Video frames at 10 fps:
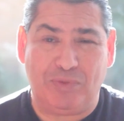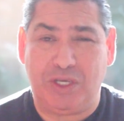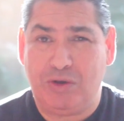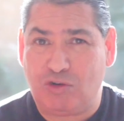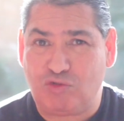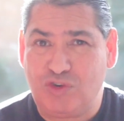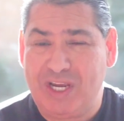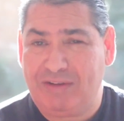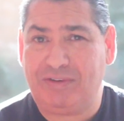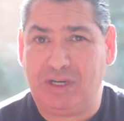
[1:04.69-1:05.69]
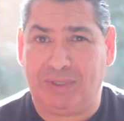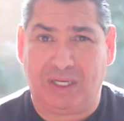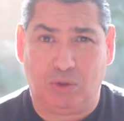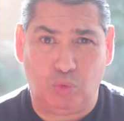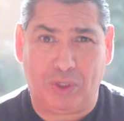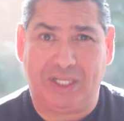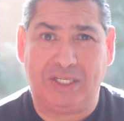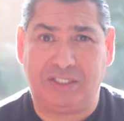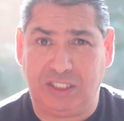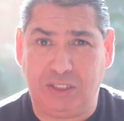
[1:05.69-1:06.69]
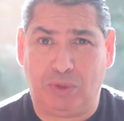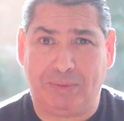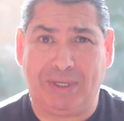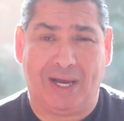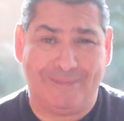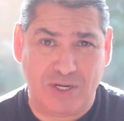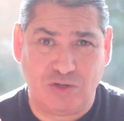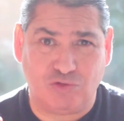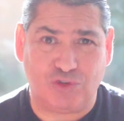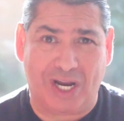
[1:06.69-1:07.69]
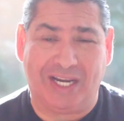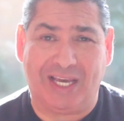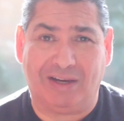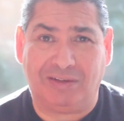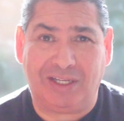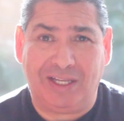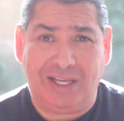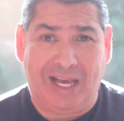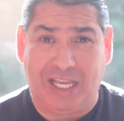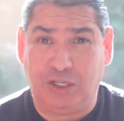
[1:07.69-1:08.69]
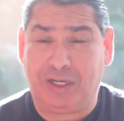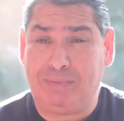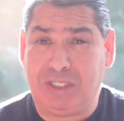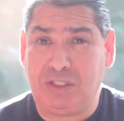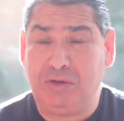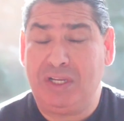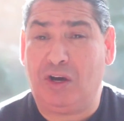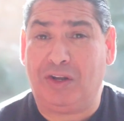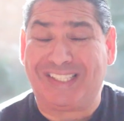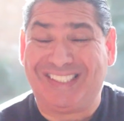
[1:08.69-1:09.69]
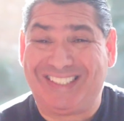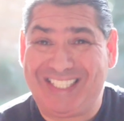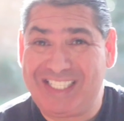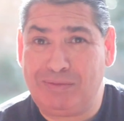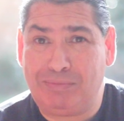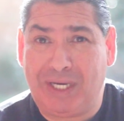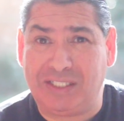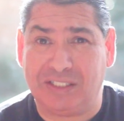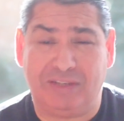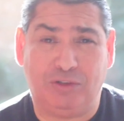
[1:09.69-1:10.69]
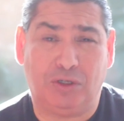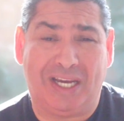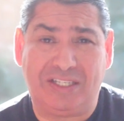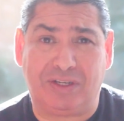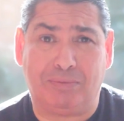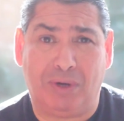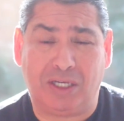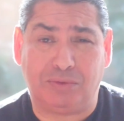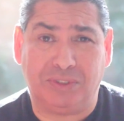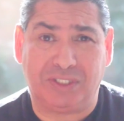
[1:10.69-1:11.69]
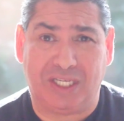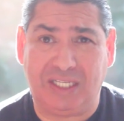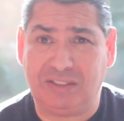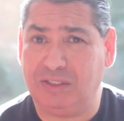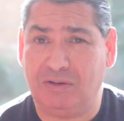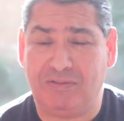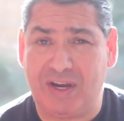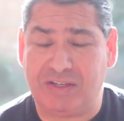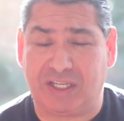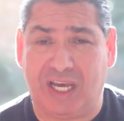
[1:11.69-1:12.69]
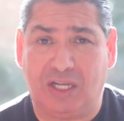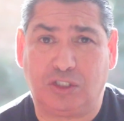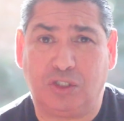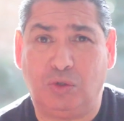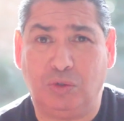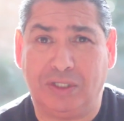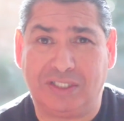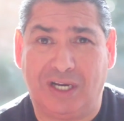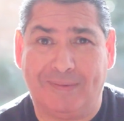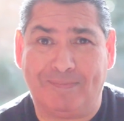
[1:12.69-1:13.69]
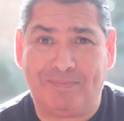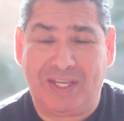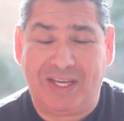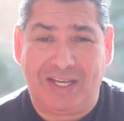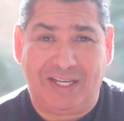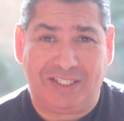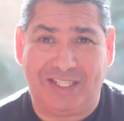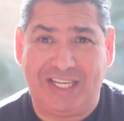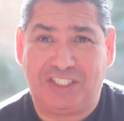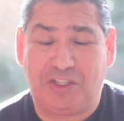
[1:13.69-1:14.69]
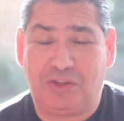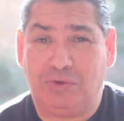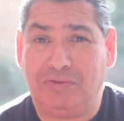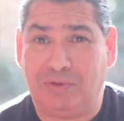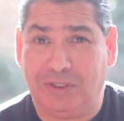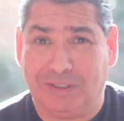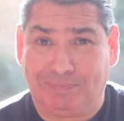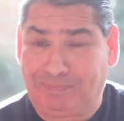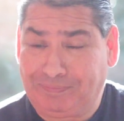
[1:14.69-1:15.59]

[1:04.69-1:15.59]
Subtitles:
you are reaffirming what it is that you want to become right now. And you're going to be doing it on a consistent basis if you're entering passwords into your various accounts all the time. So there's just a thought for you.